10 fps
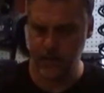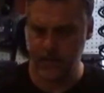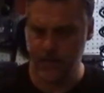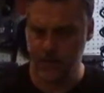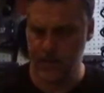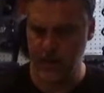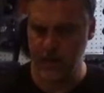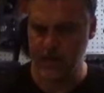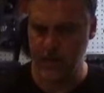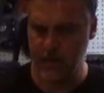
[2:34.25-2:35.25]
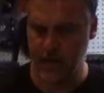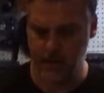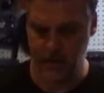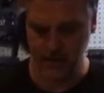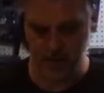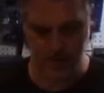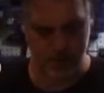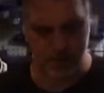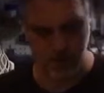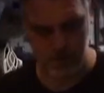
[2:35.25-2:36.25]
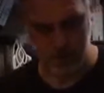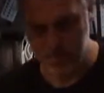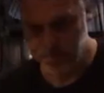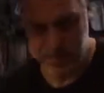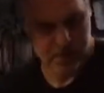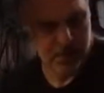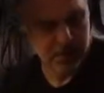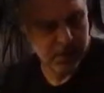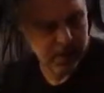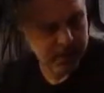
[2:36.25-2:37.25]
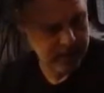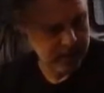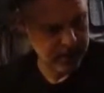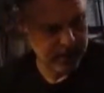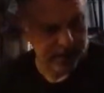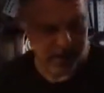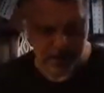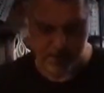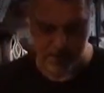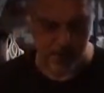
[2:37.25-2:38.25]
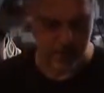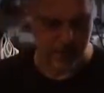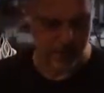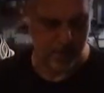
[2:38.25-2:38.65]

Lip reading: molded into it, and of course there's pieces that actually attach to it.